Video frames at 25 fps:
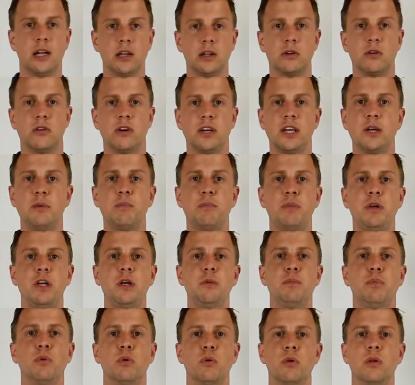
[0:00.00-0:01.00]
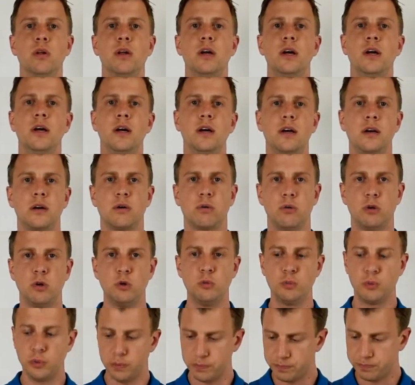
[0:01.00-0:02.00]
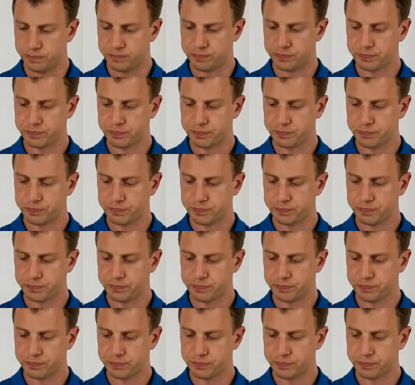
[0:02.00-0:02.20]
elderly people group.